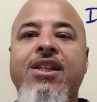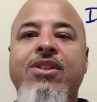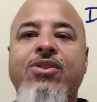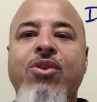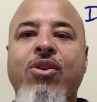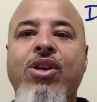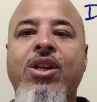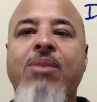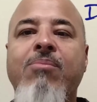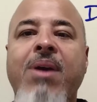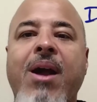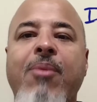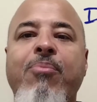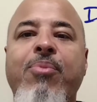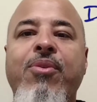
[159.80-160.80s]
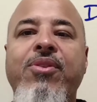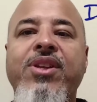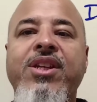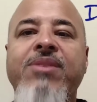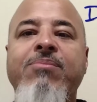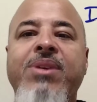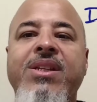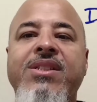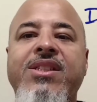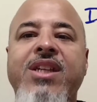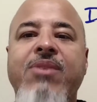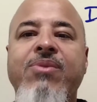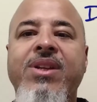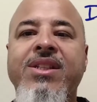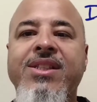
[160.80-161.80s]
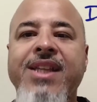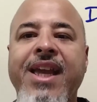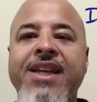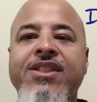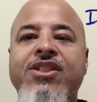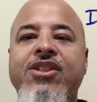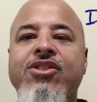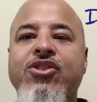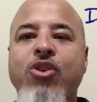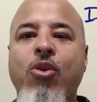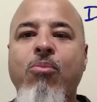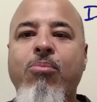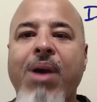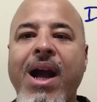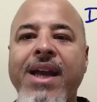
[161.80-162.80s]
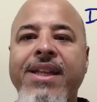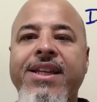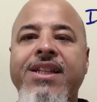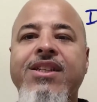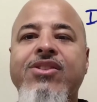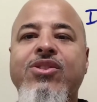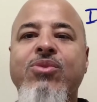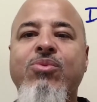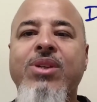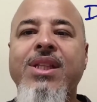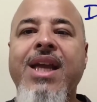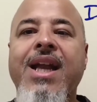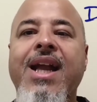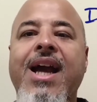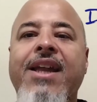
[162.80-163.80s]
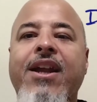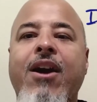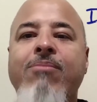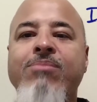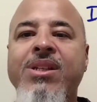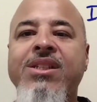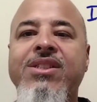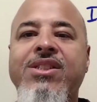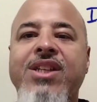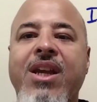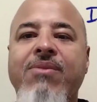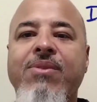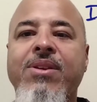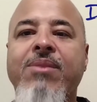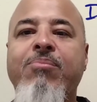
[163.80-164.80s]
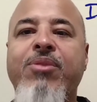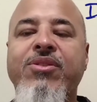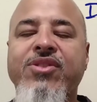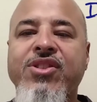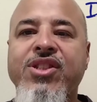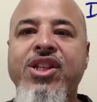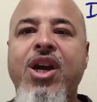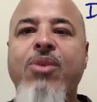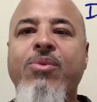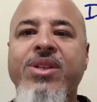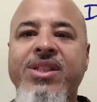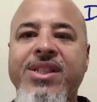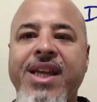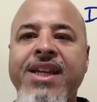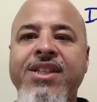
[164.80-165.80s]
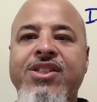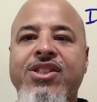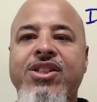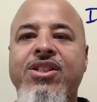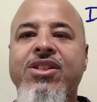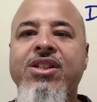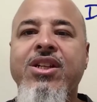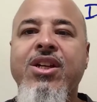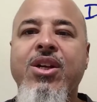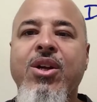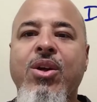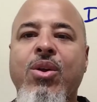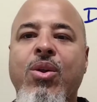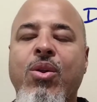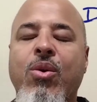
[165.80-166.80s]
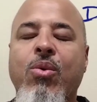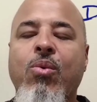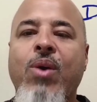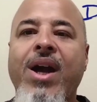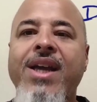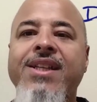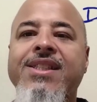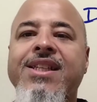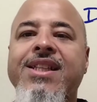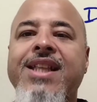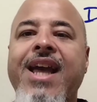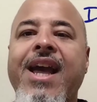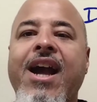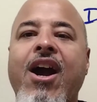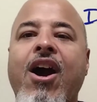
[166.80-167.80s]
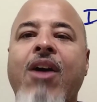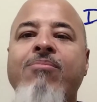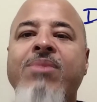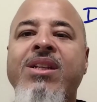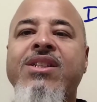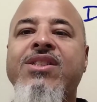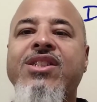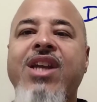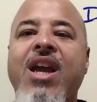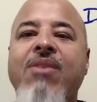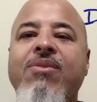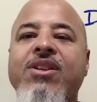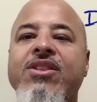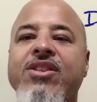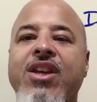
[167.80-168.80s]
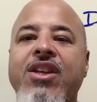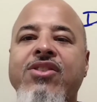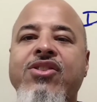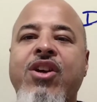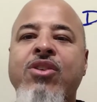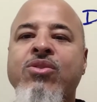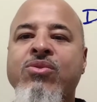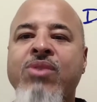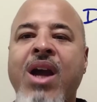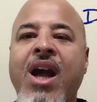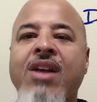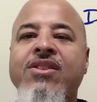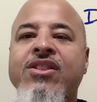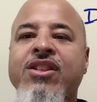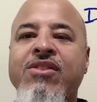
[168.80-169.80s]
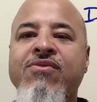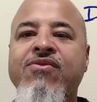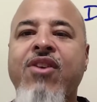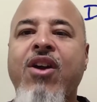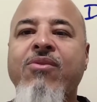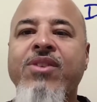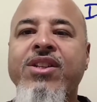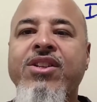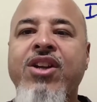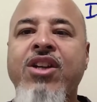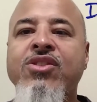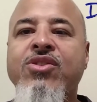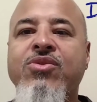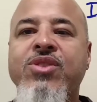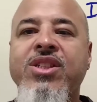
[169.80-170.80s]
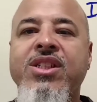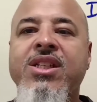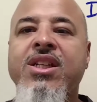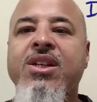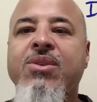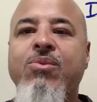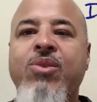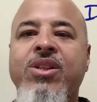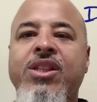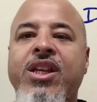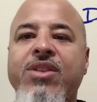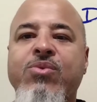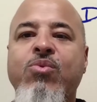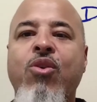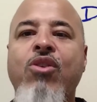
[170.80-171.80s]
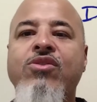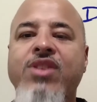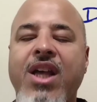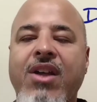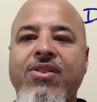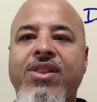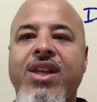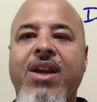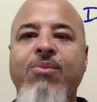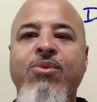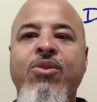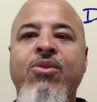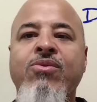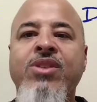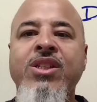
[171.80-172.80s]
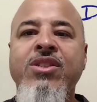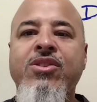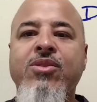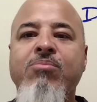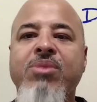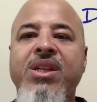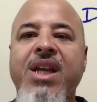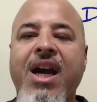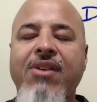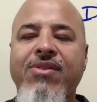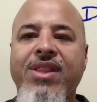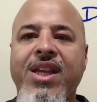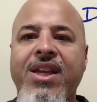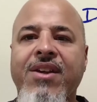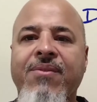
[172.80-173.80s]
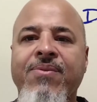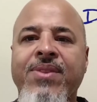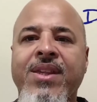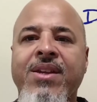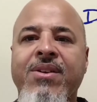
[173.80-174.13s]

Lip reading: talking about putting military in danger, Joe Biden is the one that got our military personnel in danger. Why is it that our military is on grounds in a foreign country when there's wars out there? We don't need to be out there,